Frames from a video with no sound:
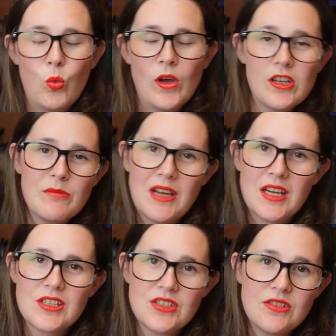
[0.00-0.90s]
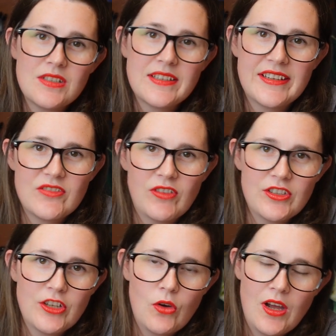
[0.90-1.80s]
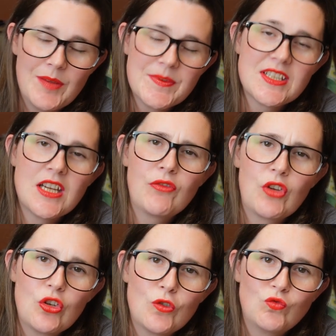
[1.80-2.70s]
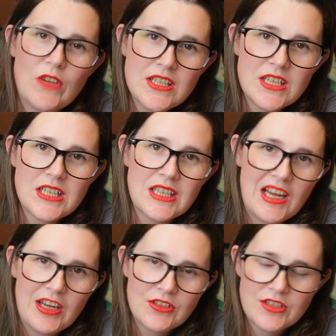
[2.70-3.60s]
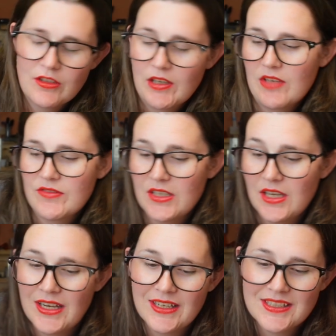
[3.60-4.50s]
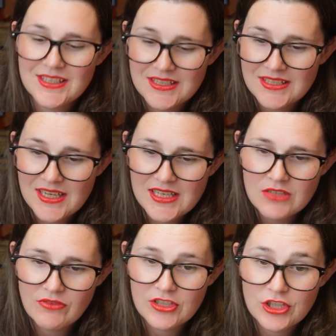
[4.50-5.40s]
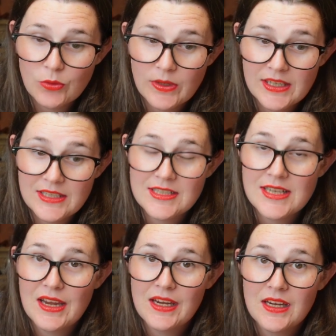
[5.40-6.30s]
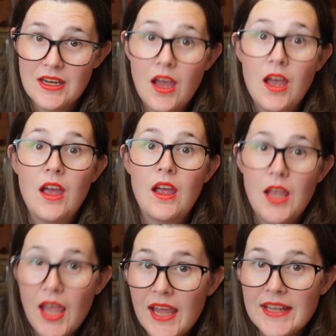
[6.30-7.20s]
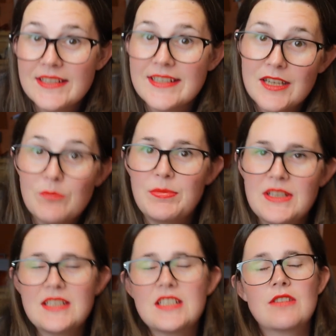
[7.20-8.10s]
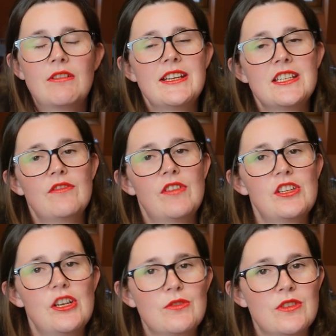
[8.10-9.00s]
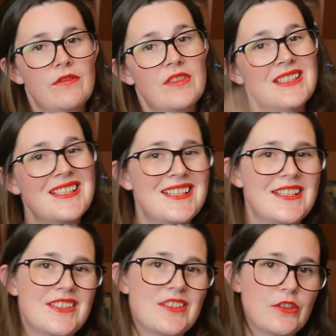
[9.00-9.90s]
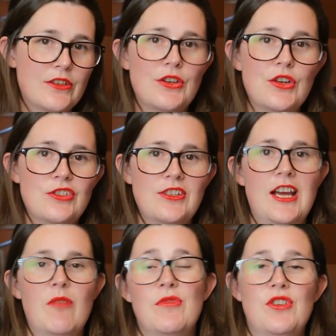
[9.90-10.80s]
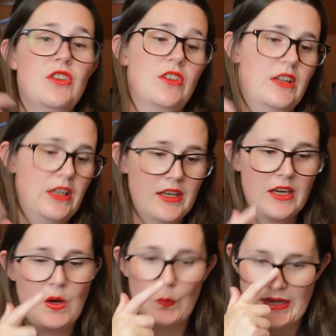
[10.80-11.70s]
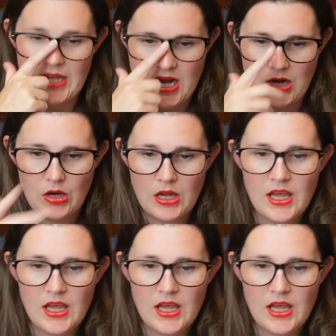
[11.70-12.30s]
Welcome back to today's video. I'm Steph, your resident chaotic crafter, and today's video is a Etsy business related video. So if this isn't your jam, you can click away now.